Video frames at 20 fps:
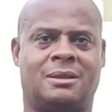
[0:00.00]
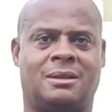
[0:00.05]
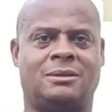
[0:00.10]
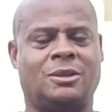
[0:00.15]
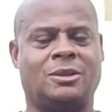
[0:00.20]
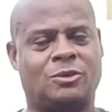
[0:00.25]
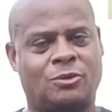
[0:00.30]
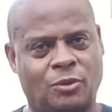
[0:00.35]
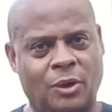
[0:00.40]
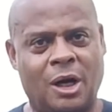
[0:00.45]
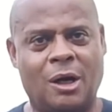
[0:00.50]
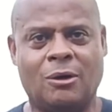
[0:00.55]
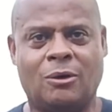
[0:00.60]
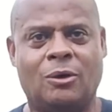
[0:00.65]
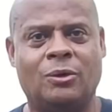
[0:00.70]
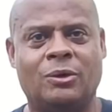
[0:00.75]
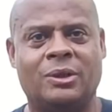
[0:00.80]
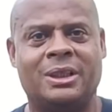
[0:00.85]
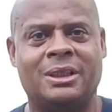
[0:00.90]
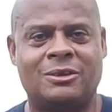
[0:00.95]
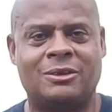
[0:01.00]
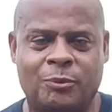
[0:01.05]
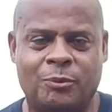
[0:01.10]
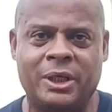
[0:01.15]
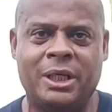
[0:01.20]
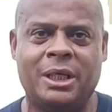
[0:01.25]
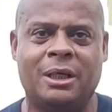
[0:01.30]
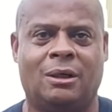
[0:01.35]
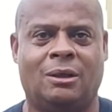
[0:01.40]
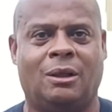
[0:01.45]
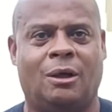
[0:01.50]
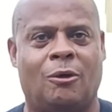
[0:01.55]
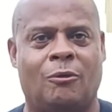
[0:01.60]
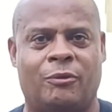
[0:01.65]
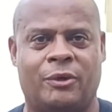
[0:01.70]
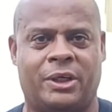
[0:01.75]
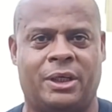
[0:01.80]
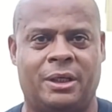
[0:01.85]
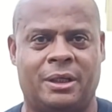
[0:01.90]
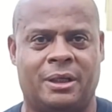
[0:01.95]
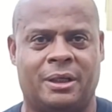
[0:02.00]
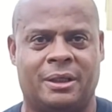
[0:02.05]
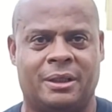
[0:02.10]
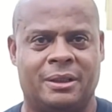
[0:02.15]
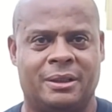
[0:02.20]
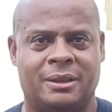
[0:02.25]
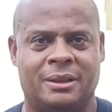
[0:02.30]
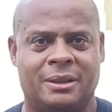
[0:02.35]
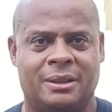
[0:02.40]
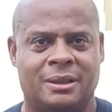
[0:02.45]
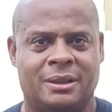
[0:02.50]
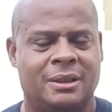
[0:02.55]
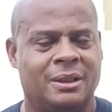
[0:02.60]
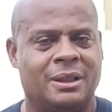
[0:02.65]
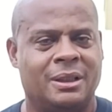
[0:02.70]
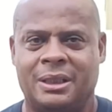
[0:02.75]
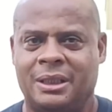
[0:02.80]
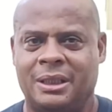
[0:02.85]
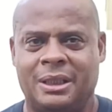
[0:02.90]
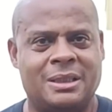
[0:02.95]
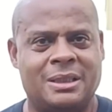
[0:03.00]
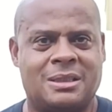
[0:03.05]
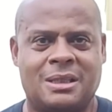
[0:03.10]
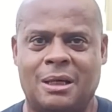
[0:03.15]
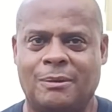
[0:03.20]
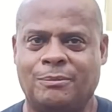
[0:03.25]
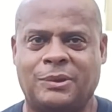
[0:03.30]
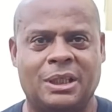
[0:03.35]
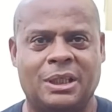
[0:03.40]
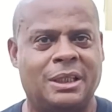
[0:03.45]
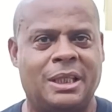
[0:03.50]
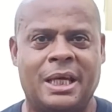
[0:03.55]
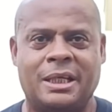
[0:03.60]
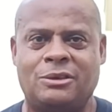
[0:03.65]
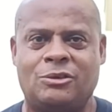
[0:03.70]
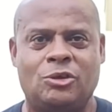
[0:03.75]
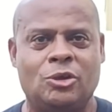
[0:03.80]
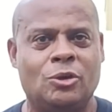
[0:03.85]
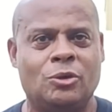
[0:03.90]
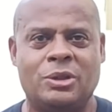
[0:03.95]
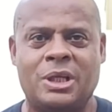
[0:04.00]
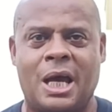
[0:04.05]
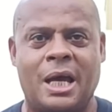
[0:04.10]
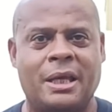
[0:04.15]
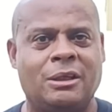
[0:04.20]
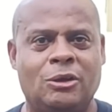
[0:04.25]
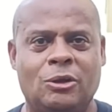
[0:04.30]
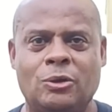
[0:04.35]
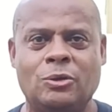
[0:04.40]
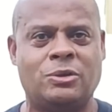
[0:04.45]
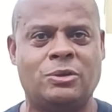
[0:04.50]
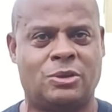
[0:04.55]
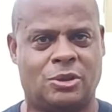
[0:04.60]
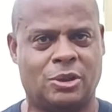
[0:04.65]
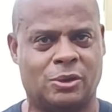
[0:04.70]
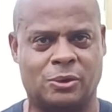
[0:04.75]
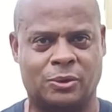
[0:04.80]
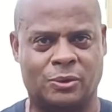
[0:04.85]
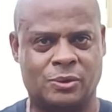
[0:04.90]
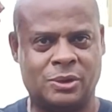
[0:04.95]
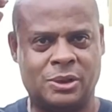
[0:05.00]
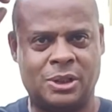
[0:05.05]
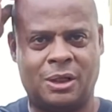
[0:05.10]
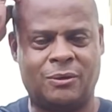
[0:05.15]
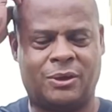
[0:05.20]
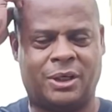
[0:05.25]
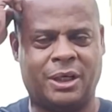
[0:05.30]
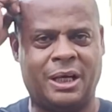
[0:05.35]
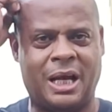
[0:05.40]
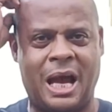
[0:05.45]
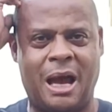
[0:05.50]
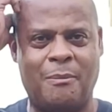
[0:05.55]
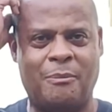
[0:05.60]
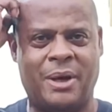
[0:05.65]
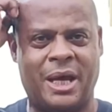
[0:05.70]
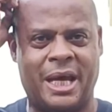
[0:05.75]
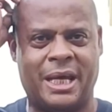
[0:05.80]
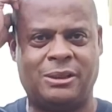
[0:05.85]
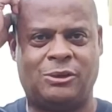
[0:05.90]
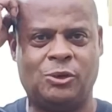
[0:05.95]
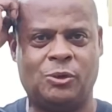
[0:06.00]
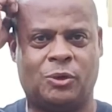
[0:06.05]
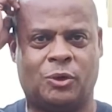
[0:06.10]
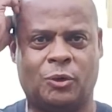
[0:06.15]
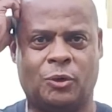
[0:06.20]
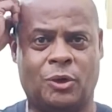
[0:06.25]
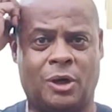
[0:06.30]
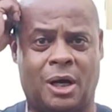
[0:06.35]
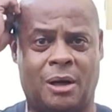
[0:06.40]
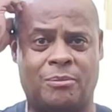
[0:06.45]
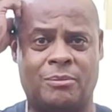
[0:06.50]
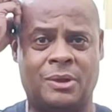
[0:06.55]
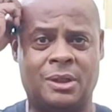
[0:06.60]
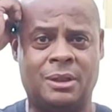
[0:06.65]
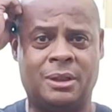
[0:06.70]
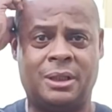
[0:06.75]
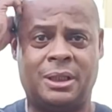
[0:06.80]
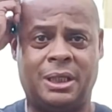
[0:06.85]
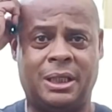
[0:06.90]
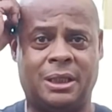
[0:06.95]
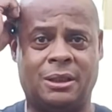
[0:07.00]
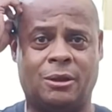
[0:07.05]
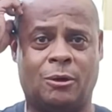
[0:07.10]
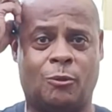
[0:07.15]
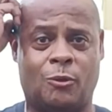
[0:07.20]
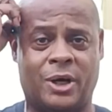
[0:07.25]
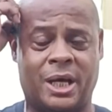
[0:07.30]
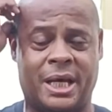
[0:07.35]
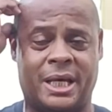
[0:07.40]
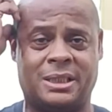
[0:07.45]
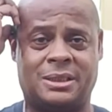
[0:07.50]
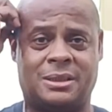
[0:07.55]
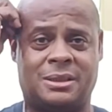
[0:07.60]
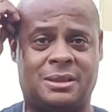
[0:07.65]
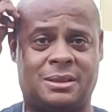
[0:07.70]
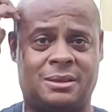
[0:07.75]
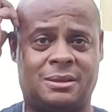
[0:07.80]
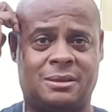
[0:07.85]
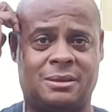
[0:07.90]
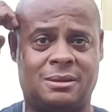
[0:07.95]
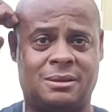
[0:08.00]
The struggle is real over here. It's something that you're not used to. I don't care how bad you grew up in the West.